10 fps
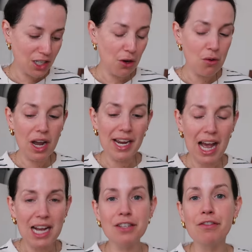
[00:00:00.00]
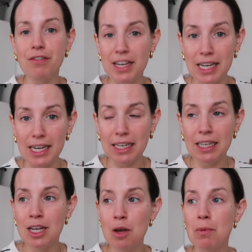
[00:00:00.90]
So I had a
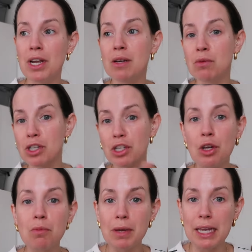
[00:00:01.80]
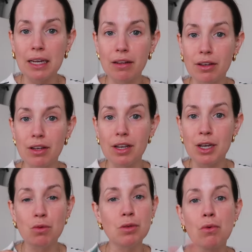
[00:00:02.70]
filling, but it was so big that
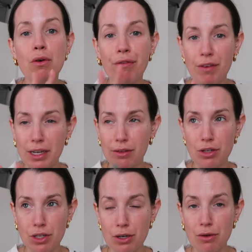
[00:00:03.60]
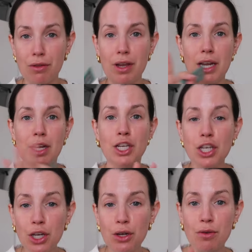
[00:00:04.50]
it was more filling than tooth. And I
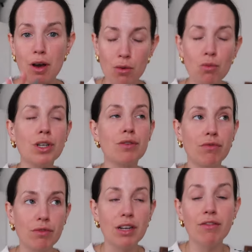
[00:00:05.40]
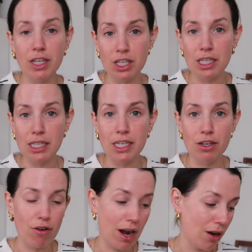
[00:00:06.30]
knew that I would eventually need a
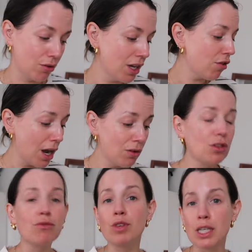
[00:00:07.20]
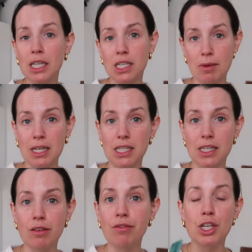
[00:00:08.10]
crown. Crowns are really
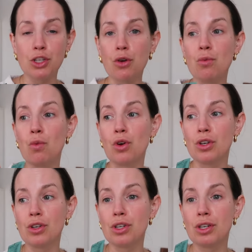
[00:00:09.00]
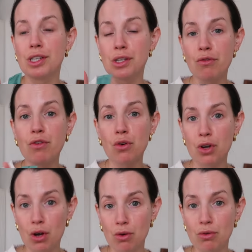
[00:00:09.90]
expensive. I don't want silver or
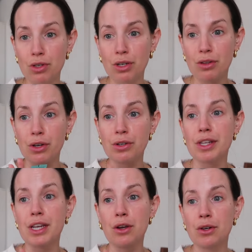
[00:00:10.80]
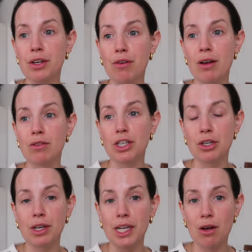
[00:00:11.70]
gold. Those are the only crowns that
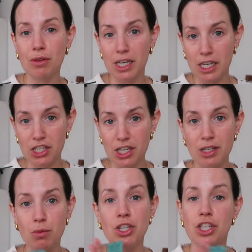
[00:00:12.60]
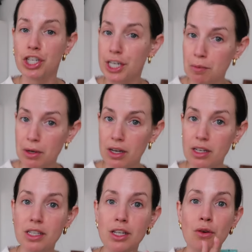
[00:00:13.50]
you can get on the NHS, which are
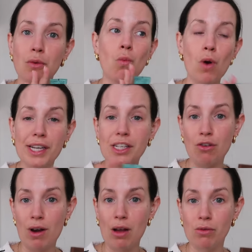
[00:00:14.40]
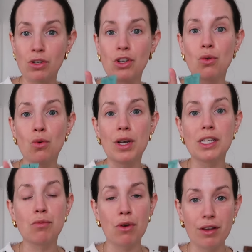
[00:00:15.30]
cheaper. So white crowns are
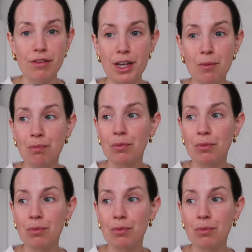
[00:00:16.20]
always private.